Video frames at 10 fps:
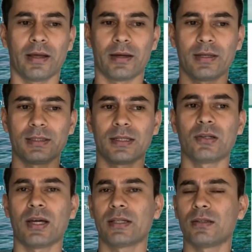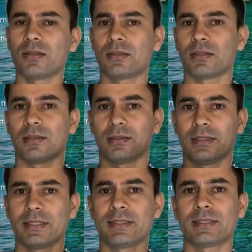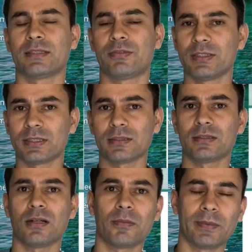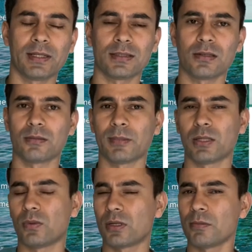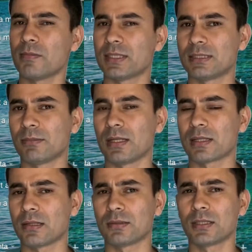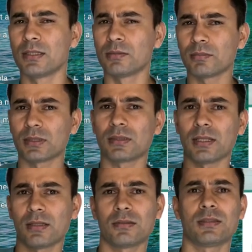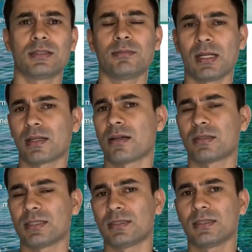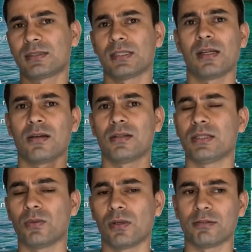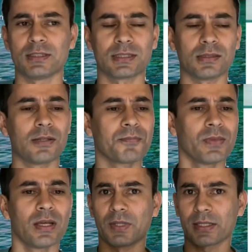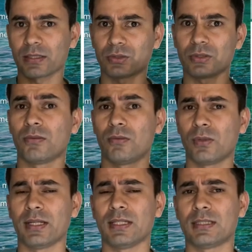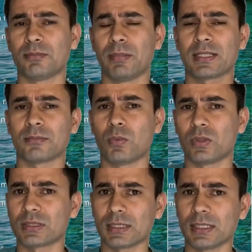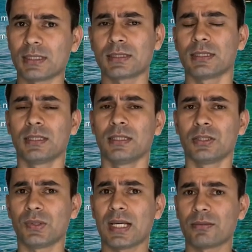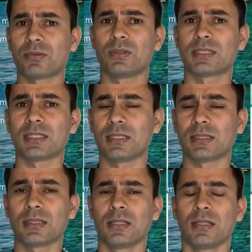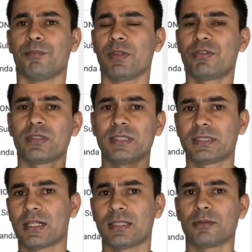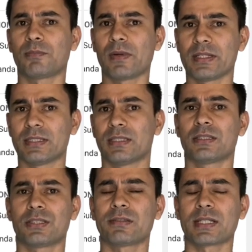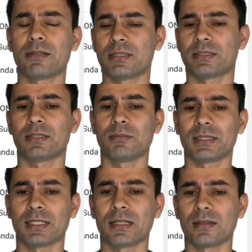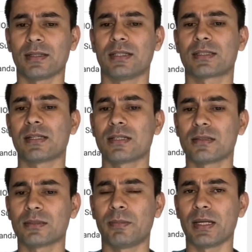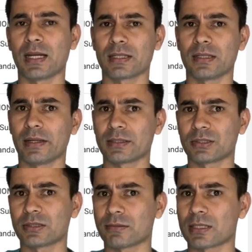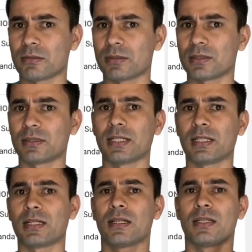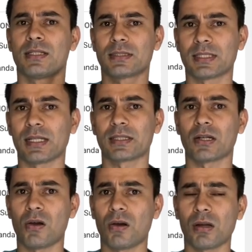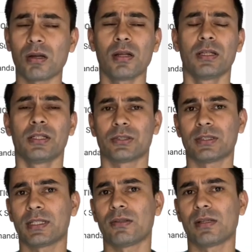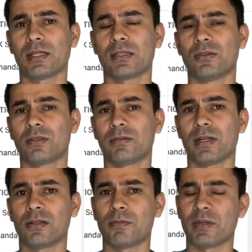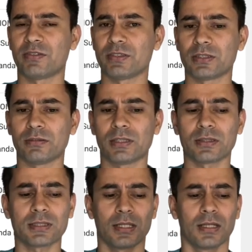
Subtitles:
Right now I got this feature updated on one of my Gmail account, but another Gmail account is still on the old version. I can show you why it makes more sense to have quick setting. Before starting, please subscribe and share my channel and click on the bell icon next to subscribe button, then select all so that you will get notified of my future videos.